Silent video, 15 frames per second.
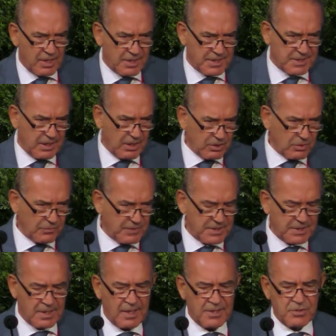There is a lot of
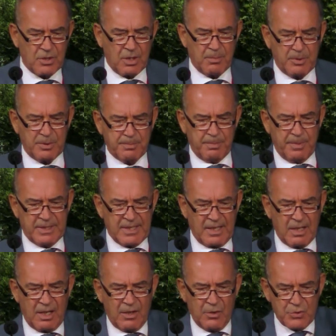discussion about
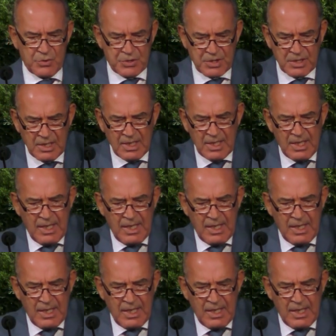metal allergy.